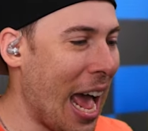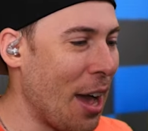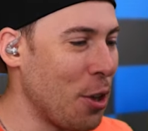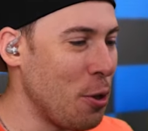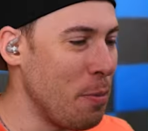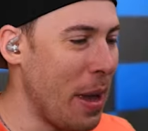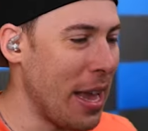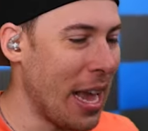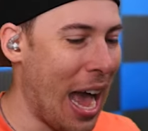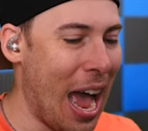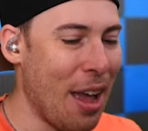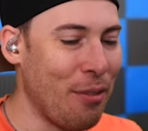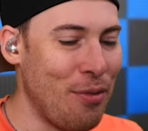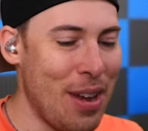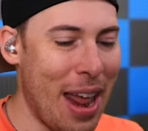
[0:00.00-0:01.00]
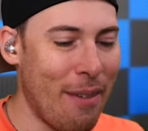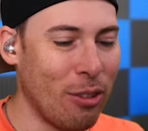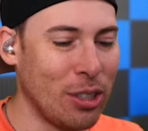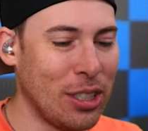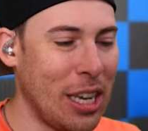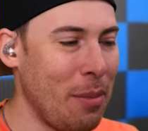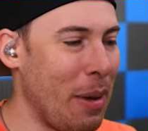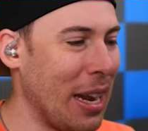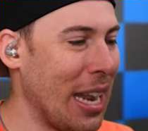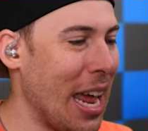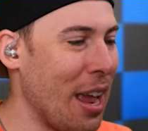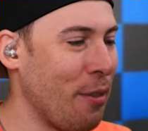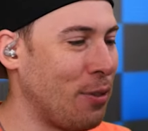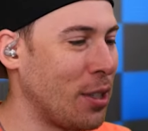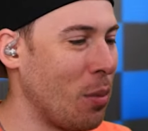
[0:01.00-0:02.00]
how you make... I've never seen my
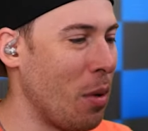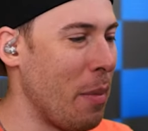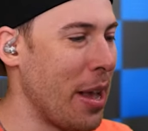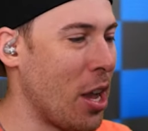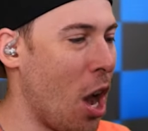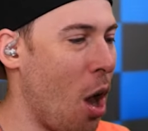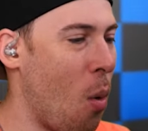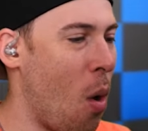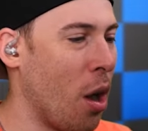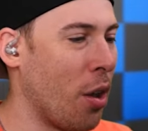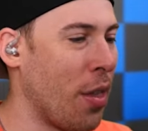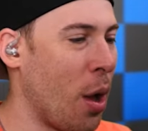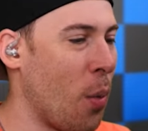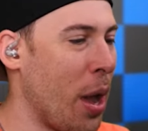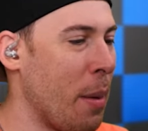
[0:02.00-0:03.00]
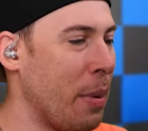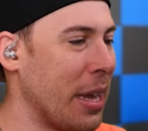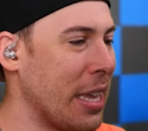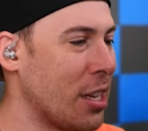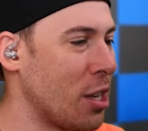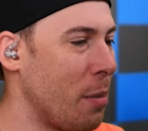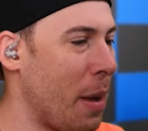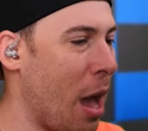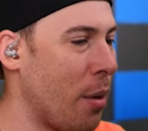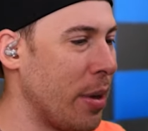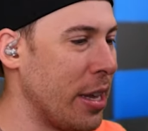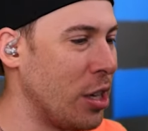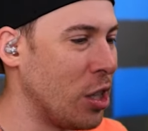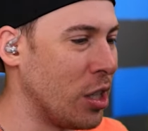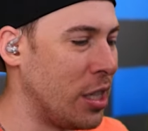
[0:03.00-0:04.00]
life someone make hot water that way, but he, somehow
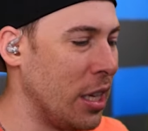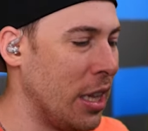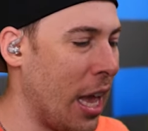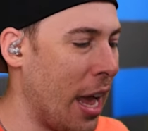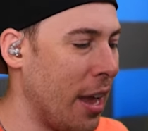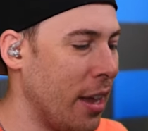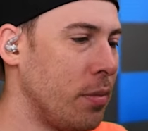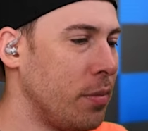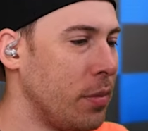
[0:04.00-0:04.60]
he just did that.